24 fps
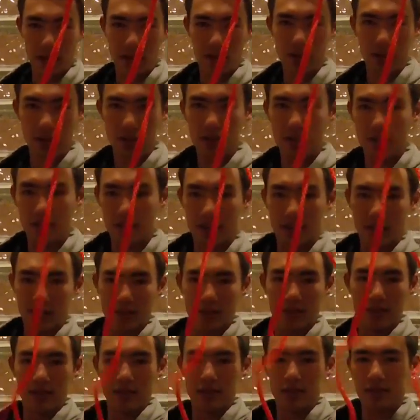hooks
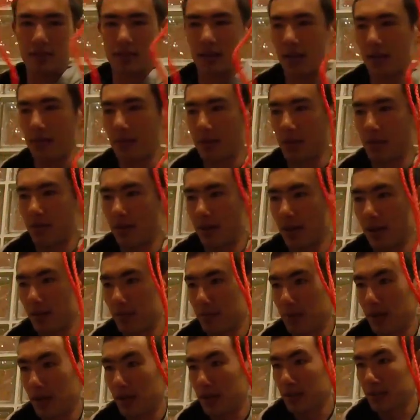onto the top of the crab pot.